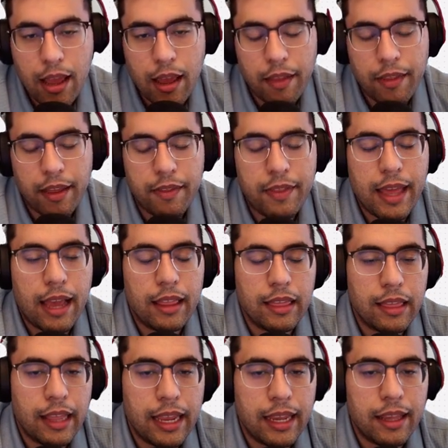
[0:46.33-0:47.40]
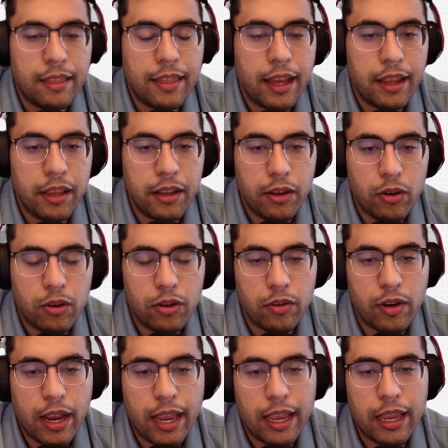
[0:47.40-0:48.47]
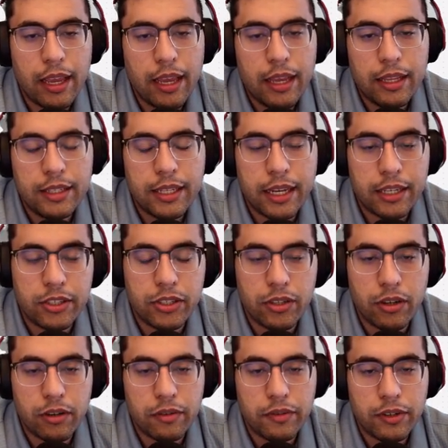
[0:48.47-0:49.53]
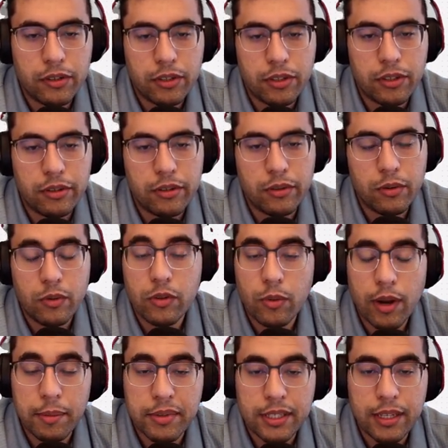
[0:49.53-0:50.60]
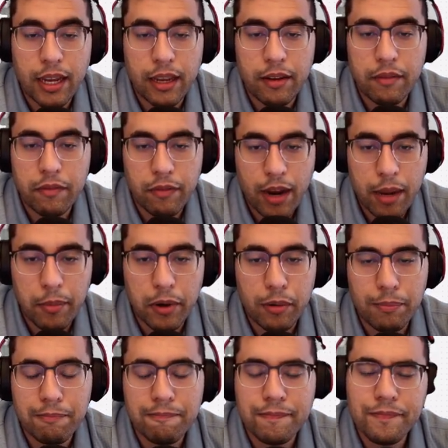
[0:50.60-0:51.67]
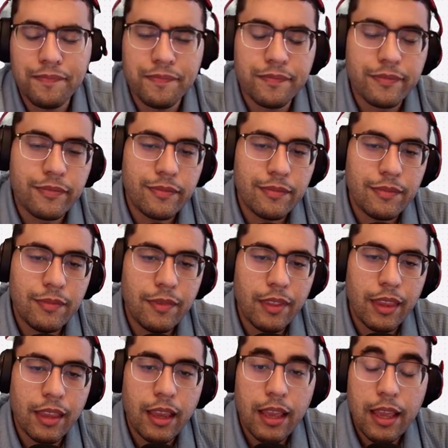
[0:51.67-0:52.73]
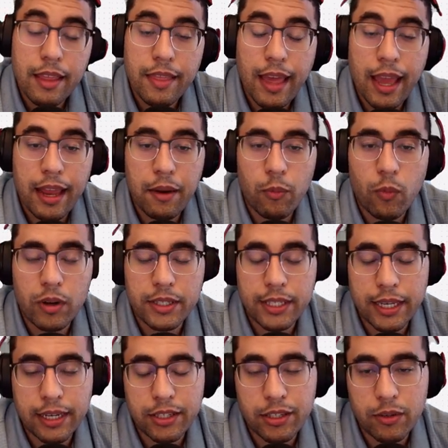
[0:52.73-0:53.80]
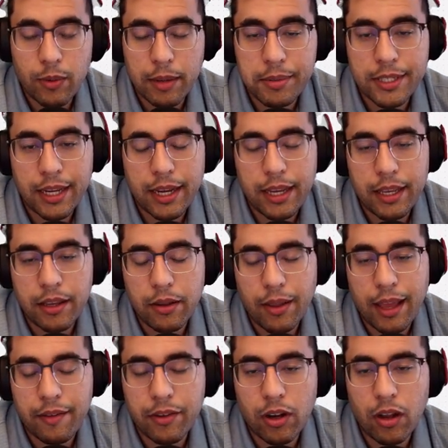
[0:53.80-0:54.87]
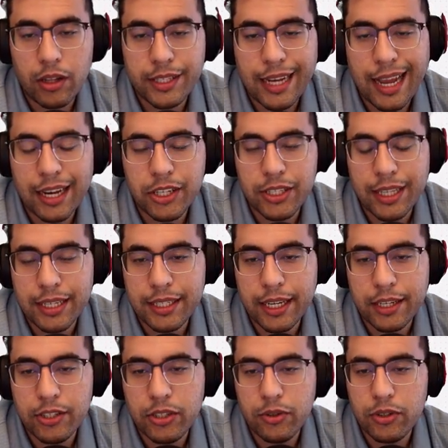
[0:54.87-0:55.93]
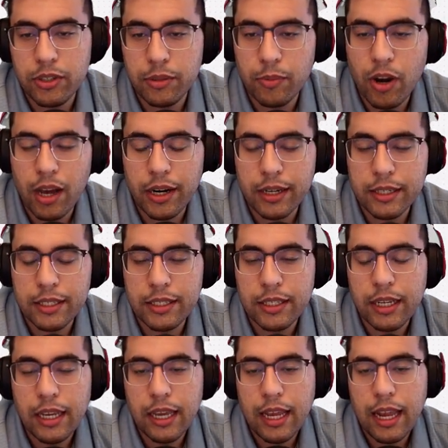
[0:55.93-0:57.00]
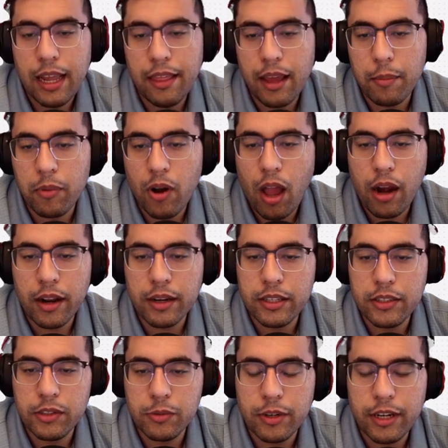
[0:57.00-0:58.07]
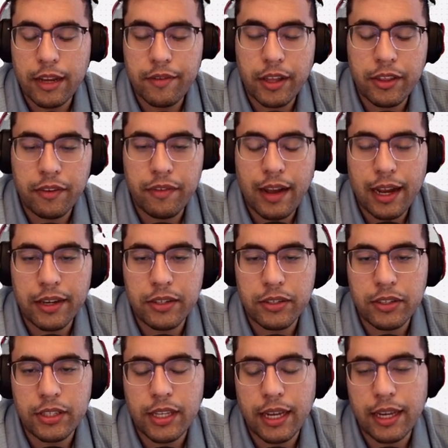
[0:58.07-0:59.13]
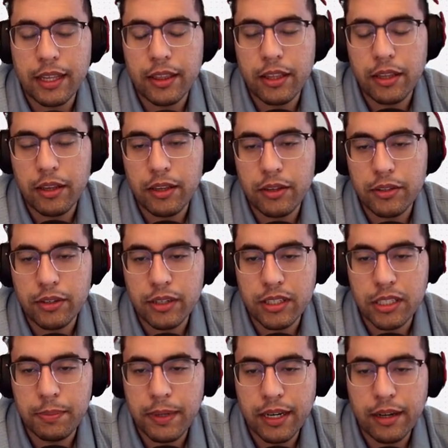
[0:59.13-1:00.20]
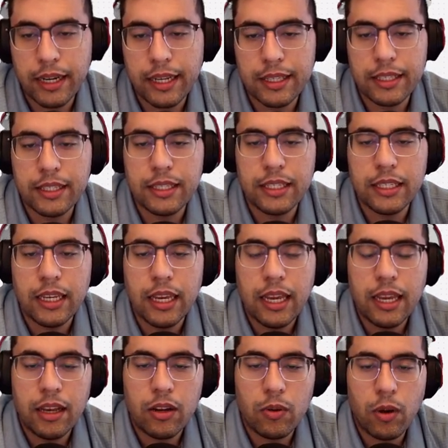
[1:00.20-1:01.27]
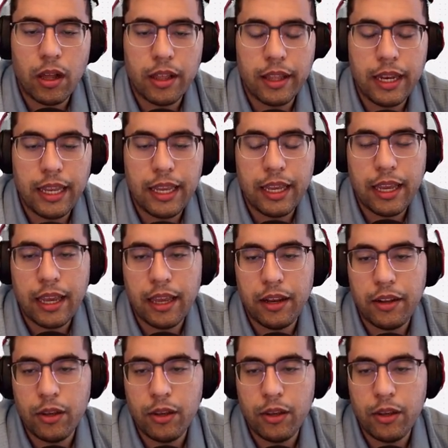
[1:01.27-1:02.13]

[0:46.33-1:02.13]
And then that link that you create takes you over to the website Framer. Then once they get to the website, you'll have a call to action that takes you to the product. And that product is where you have other factors like the user experience, quality, and